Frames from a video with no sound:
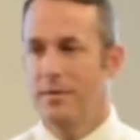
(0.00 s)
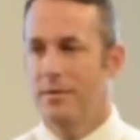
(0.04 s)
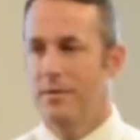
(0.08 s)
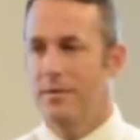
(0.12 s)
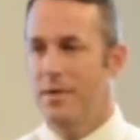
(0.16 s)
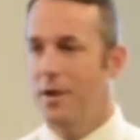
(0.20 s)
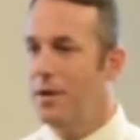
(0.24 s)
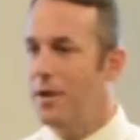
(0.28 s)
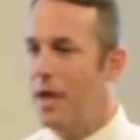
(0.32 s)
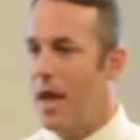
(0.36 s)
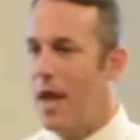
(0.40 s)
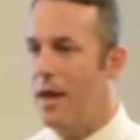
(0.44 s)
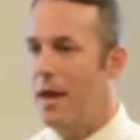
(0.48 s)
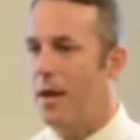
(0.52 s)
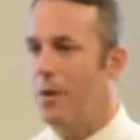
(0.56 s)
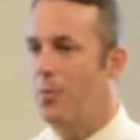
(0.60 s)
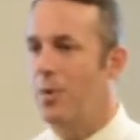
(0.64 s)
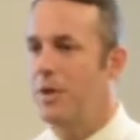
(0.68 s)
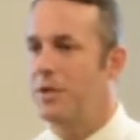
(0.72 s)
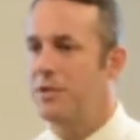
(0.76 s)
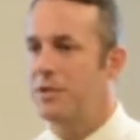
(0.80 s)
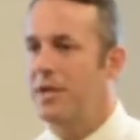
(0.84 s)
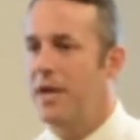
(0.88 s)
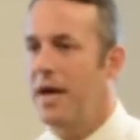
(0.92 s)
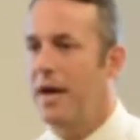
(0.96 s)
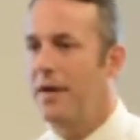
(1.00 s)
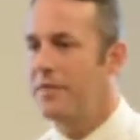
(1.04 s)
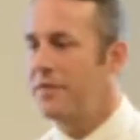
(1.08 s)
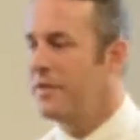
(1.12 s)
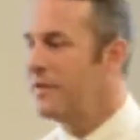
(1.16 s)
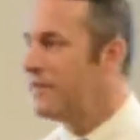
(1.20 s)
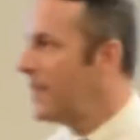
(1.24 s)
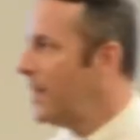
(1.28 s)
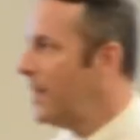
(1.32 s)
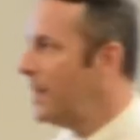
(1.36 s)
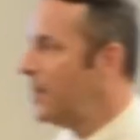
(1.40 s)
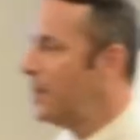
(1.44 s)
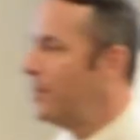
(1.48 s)
They'll get it. We just have to
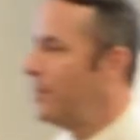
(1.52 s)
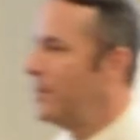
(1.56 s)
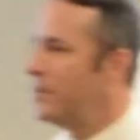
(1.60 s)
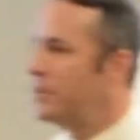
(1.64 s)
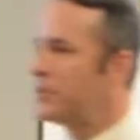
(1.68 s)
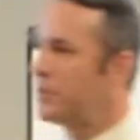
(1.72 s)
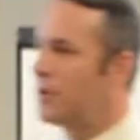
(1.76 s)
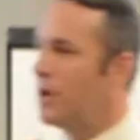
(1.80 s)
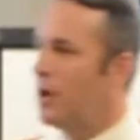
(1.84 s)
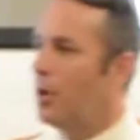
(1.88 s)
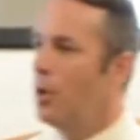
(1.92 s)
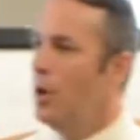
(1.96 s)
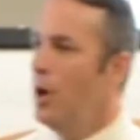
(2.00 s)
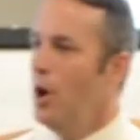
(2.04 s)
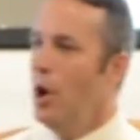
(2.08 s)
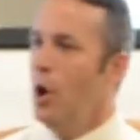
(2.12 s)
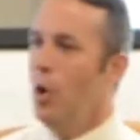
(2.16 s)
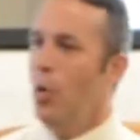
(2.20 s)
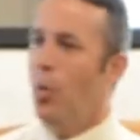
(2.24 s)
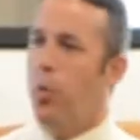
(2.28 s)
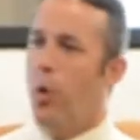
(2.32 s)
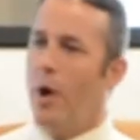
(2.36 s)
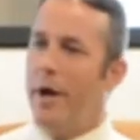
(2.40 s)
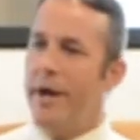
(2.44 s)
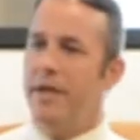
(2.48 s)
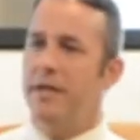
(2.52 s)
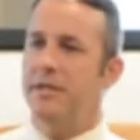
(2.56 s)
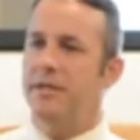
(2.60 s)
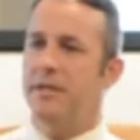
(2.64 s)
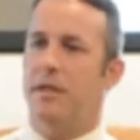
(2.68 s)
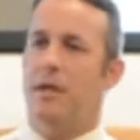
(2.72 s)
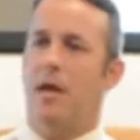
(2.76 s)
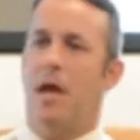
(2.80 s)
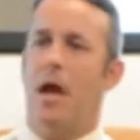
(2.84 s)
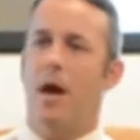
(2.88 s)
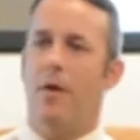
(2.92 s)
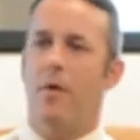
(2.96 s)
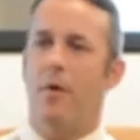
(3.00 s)
tell them. And so what is
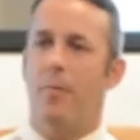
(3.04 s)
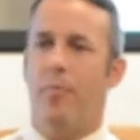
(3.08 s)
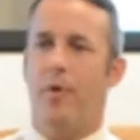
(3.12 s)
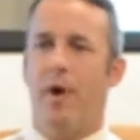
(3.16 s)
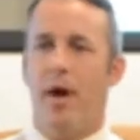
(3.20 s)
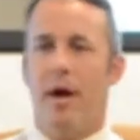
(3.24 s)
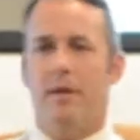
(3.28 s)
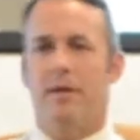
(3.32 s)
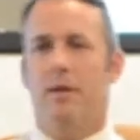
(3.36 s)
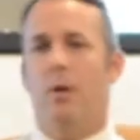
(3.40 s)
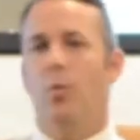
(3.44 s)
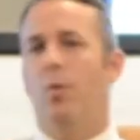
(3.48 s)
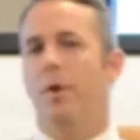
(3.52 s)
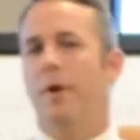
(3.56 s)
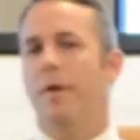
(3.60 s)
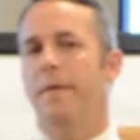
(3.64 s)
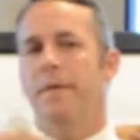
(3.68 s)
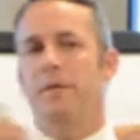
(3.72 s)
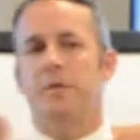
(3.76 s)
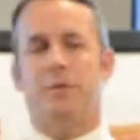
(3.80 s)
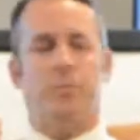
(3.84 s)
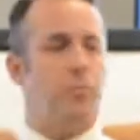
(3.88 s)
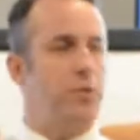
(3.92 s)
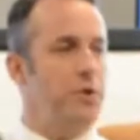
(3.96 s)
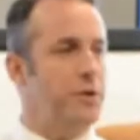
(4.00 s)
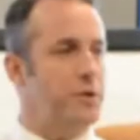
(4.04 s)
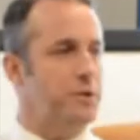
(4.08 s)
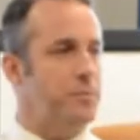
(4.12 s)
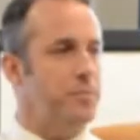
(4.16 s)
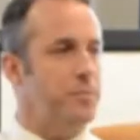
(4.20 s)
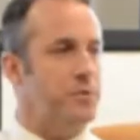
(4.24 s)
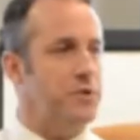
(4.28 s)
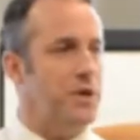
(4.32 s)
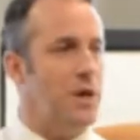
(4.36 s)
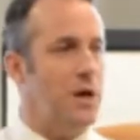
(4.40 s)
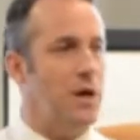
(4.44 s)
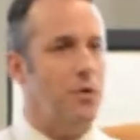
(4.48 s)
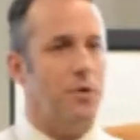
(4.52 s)
it chiropractic? What do those
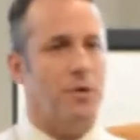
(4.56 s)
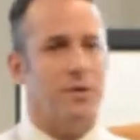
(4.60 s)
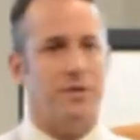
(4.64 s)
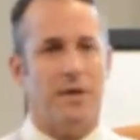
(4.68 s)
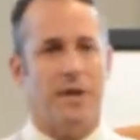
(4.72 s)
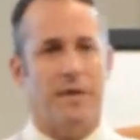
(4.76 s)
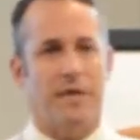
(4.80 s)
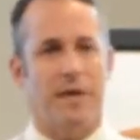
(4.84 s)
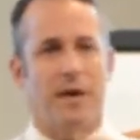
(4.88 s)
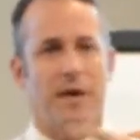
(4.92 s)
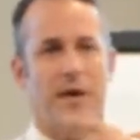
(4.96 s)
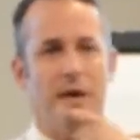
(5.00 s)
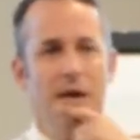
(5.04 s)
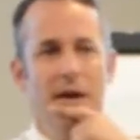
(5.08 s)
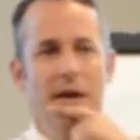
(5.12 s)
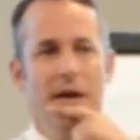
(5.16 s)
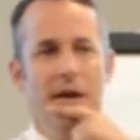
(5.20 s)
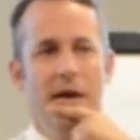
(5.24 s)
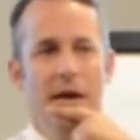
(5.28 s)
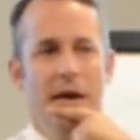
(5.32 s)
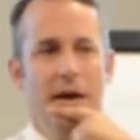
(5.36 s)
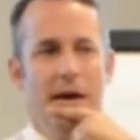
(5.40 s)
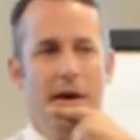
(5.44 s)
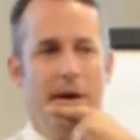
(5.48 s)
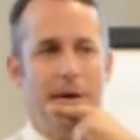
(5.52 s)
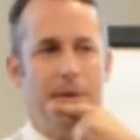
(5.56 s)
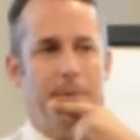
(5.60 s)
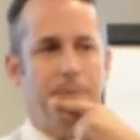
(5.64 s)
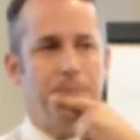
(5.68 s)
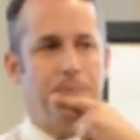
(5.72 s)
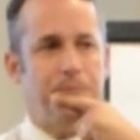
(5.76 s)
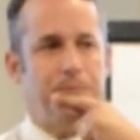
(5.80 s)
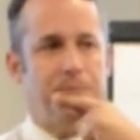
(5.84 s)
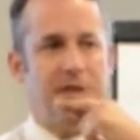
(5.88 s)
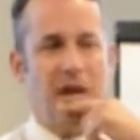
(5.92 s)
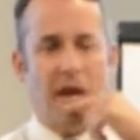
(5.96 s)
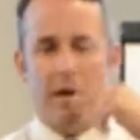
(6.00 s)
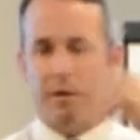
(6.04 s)
principles go? Because I think
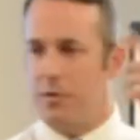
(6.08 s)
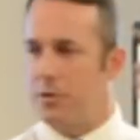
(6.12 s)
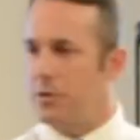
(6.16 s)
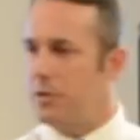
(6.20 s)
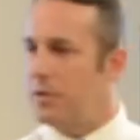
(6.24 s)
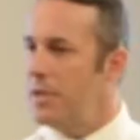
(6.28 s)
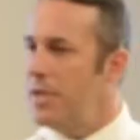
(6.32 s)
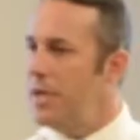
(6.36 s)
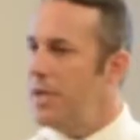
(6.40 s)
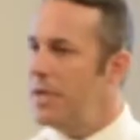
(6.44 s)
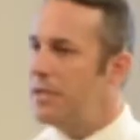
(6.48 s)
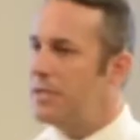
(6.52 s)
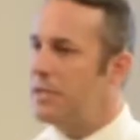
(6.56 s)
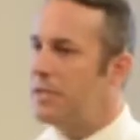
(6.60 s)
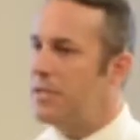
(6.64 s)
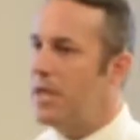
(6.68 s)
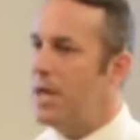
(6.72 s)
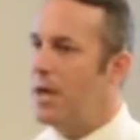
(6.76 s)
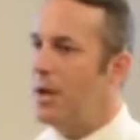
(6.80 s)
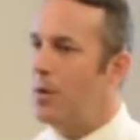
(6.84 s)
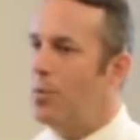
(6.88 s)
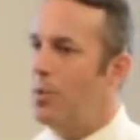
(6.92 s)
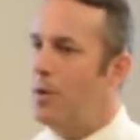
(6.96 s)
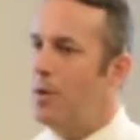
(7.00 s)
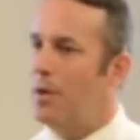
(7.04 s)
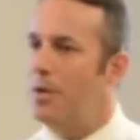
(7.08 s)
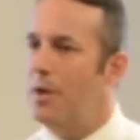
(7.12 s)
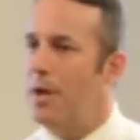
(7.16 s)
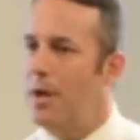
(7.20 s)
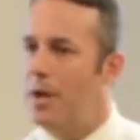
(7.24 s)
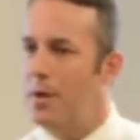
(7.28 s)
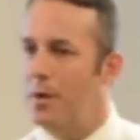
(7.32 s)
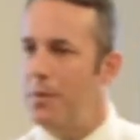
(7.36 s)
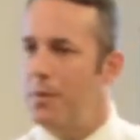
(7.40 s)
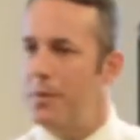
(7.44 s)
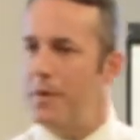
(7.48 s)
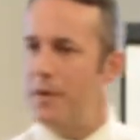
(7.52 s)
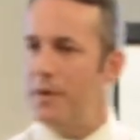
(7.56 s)
Dr. Salinas said, well,
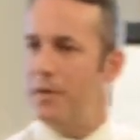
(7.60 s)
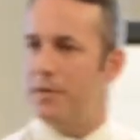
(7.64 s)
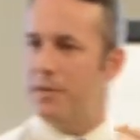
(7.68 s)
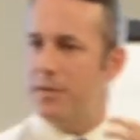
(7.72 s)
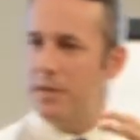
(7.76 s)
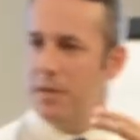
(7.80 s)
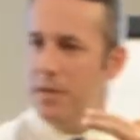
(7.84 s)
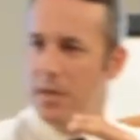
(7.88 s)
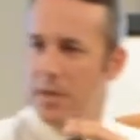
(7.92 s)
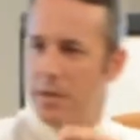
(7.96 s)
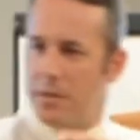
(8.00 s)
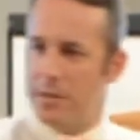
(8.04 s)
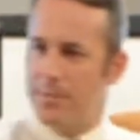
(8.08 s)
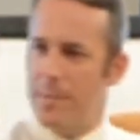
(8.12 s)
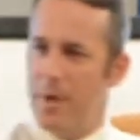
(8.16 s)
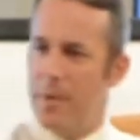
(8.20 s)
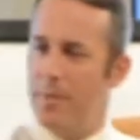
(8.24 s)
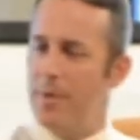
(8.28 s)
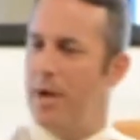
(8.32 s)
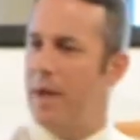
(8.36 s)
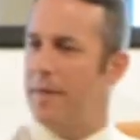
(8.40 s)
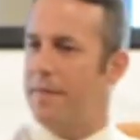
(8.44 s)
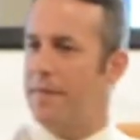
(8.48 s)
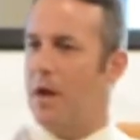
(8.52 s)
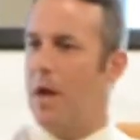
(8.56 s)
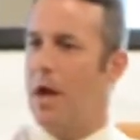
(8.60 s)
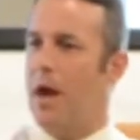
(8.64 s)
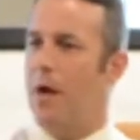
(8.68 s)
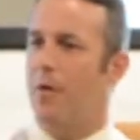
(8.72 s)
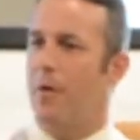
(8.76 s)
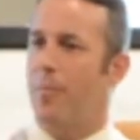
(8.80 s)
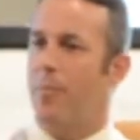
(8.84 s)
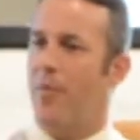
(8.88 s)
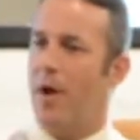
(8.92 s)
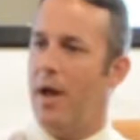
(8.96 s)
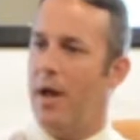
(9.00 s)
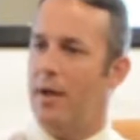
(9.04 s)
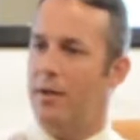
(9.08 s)
this is maybe not the
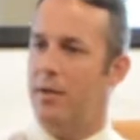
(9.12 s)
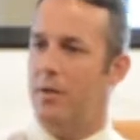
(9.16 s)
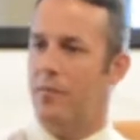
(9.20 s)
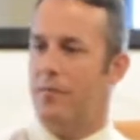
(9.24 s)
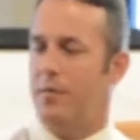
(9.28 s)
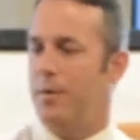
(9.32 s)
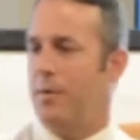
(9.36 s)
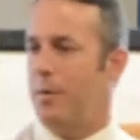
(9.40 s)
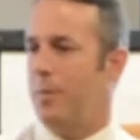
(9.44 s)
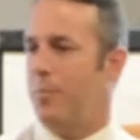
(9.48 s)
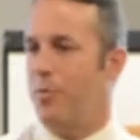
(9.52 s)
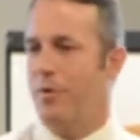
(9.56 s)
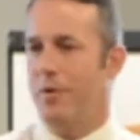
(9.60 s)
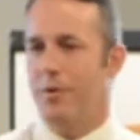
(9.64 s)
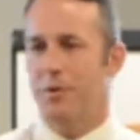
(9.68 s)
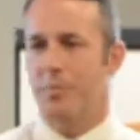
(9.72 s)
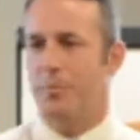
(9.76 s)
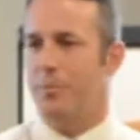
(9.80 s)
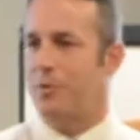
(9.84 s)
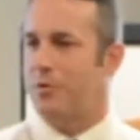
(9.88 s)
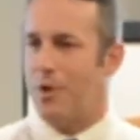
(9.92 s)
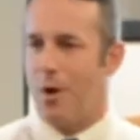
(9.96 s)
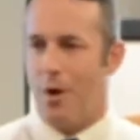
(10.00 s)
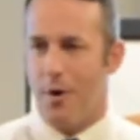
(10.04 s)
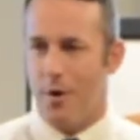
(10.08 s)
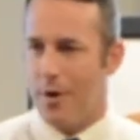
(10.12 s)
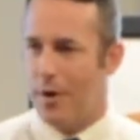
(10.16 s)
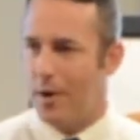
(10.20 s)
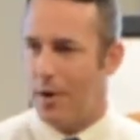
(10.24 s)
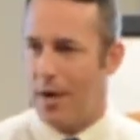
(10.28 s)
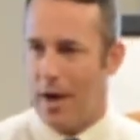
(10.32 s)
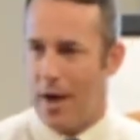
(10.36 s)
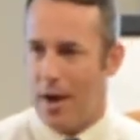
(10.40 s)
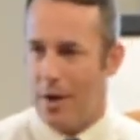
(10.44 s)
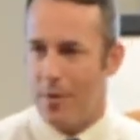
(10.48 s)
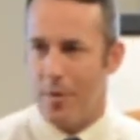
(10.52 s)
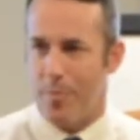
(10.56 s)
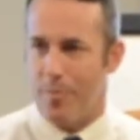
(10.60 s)
chiropractic view. The principles aren't
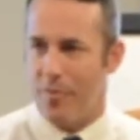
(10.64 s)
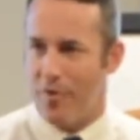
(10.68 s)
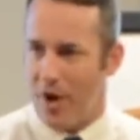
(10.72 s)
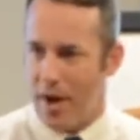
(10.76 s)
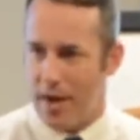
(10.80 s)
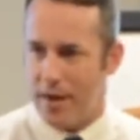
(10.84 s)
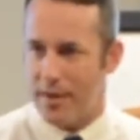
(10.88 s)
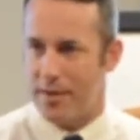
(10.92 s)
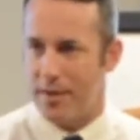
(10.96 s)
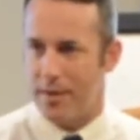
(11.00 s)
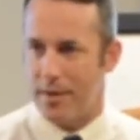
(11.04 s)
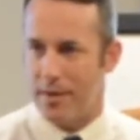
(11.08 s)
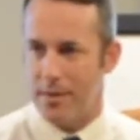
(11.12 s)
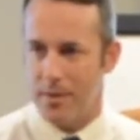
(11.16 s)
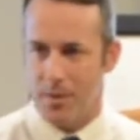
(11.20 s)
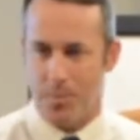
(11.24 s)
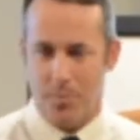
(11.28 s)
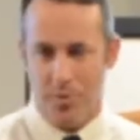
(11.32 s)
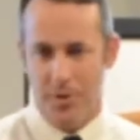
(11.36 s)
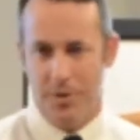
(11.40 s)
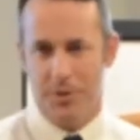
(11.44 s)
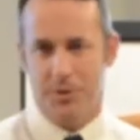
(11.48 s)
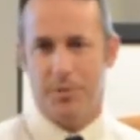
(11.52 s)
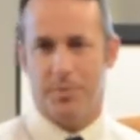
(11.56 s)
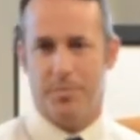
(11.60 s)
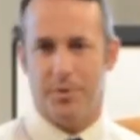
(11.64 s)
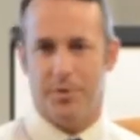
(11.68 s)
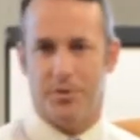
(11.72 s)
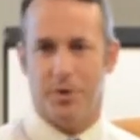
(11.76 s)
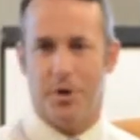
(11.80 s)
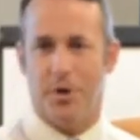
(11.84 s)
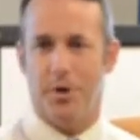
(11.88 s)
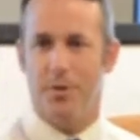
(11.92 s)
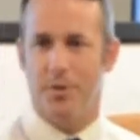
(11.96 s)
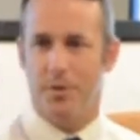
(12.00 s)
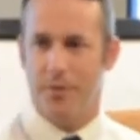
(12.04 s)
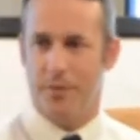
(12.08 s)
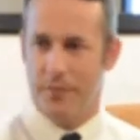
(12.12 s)
chiropractic. The principles
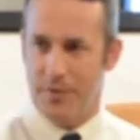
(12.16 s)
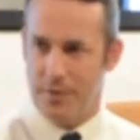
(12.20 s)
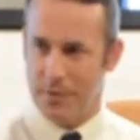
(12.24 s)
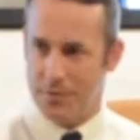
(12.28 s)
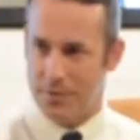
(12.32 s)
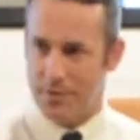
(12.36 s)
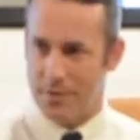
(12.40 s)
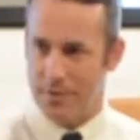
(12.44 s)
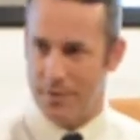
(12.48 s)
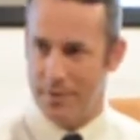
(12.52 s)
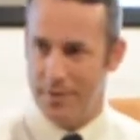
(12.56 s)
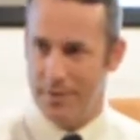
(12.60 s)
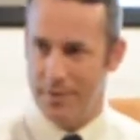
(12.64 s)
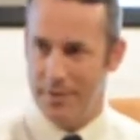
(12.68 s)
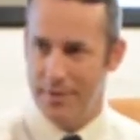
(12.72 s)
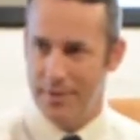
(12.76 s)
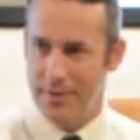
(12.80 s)
are universal.